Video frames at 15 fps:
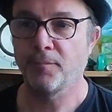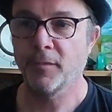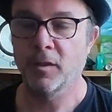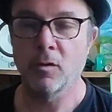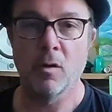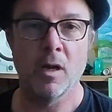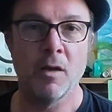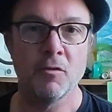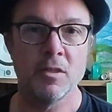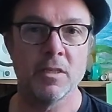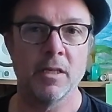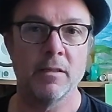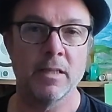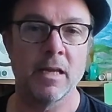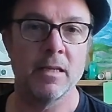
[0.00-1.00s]
So I have to
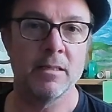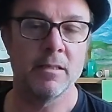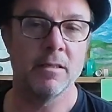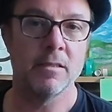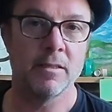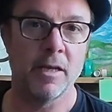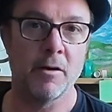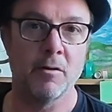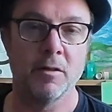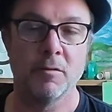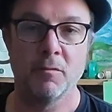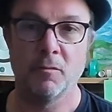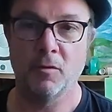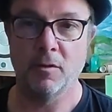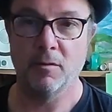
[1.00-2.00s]
say thanks to Sarah
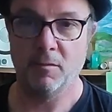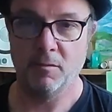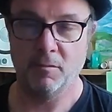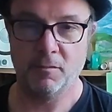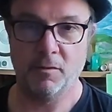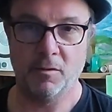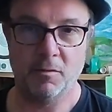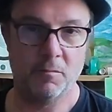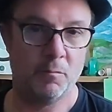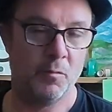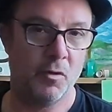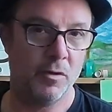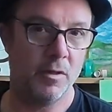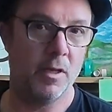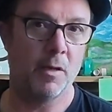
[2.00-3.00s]
for
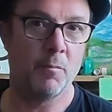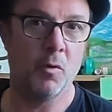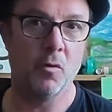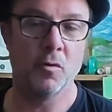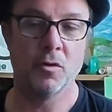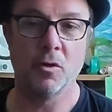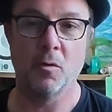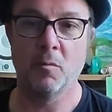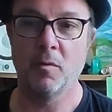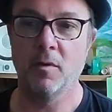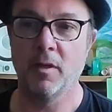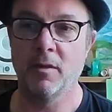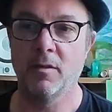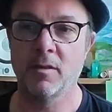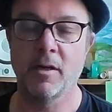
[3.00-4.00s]
putting that post up.
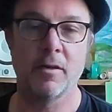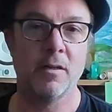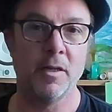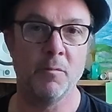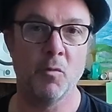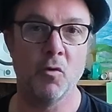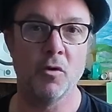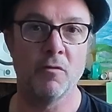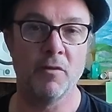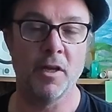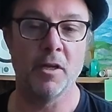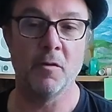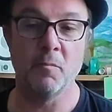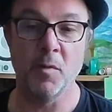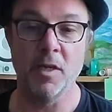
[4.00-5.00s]
It certainly
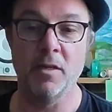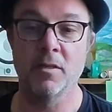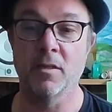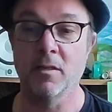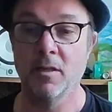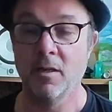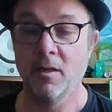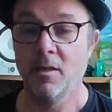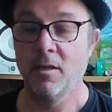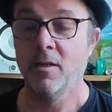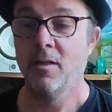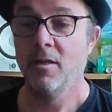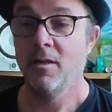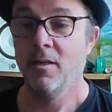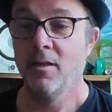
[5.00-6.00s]
motivated me
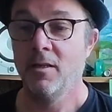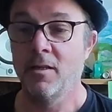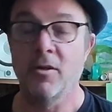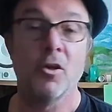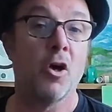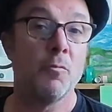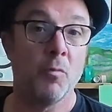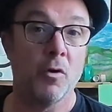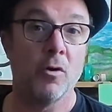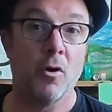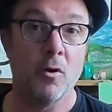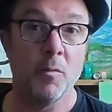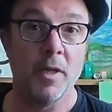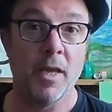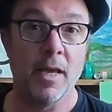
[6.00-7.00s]
to not put
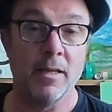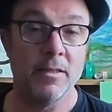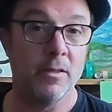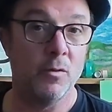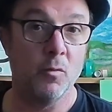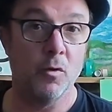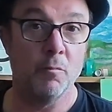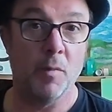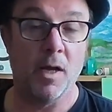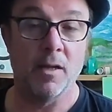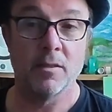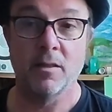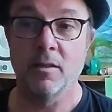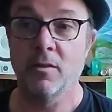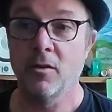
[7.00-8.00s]
all my eggs into one
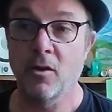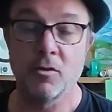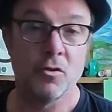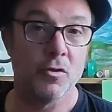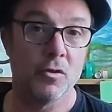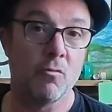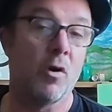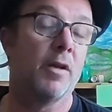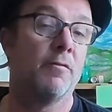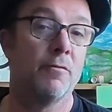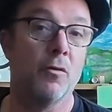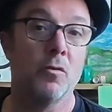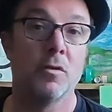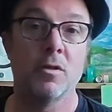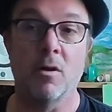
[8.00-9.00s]
basket, not just write
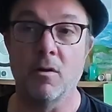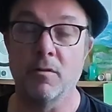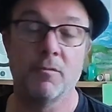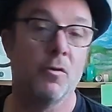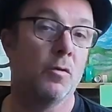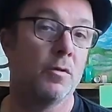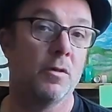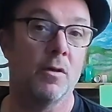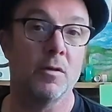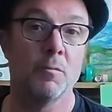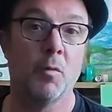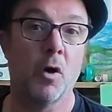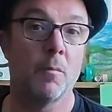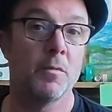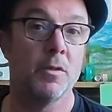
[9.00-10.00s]
folk songs,
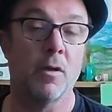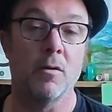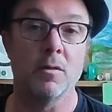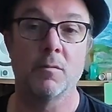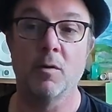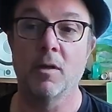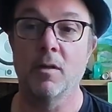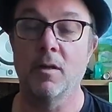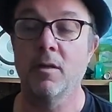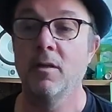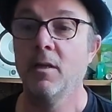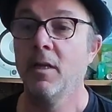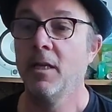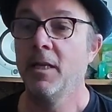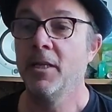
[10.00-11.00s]
pop songs, blah, blah.
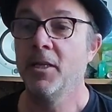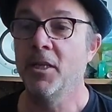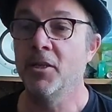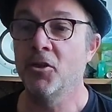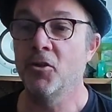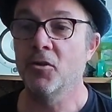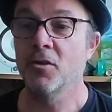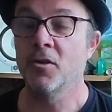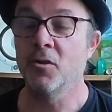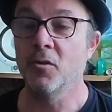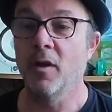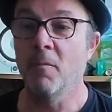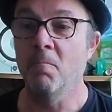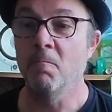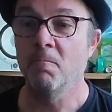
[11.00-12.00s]
It's just to
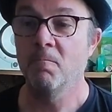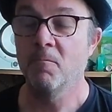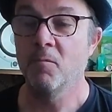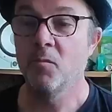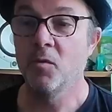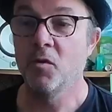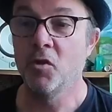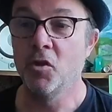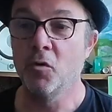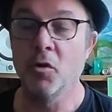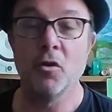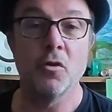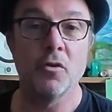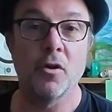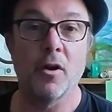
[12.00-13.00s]
do
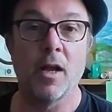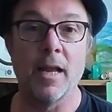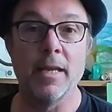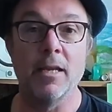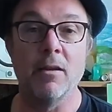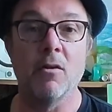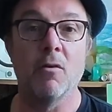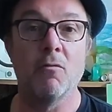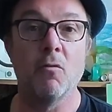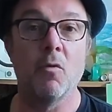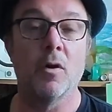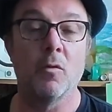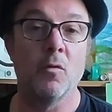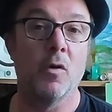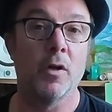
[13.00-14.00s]
another angle of
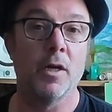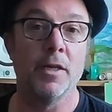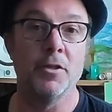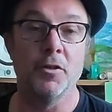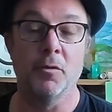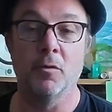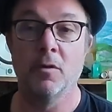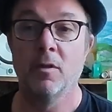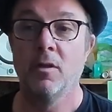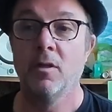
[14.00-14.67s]
what I do.